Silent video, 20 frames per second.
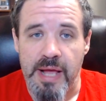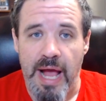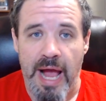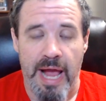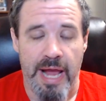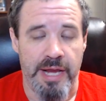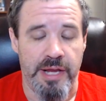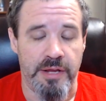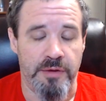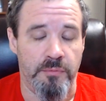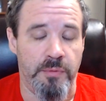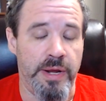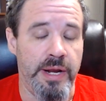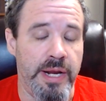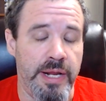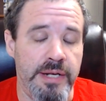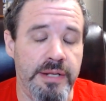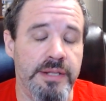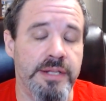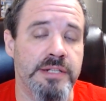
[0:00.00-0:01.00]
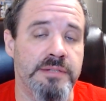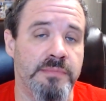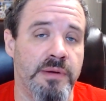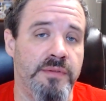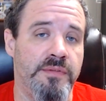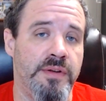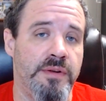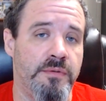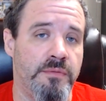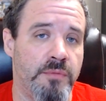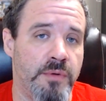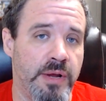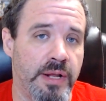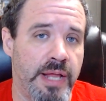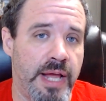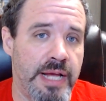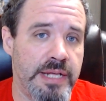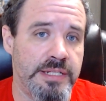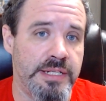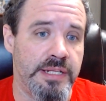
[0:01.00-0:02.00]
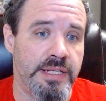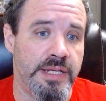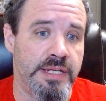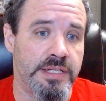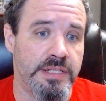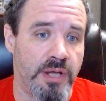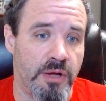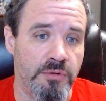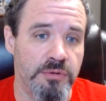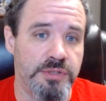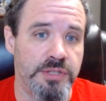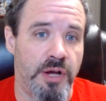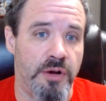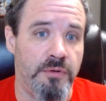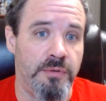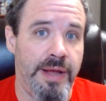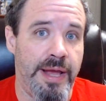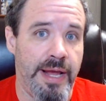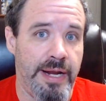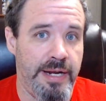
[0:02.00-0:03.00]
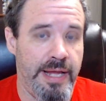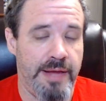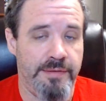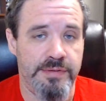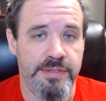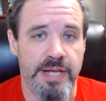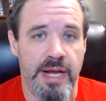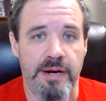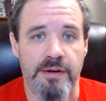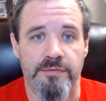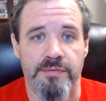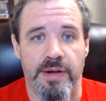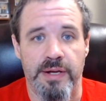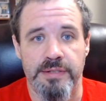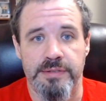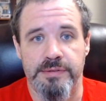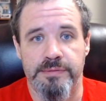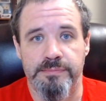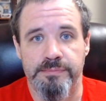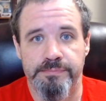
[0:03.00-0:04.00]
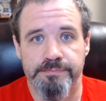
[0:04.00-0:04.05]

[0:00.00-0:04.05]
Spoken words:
I went into this movie realizing the Soul Stone had to have a sacrifice.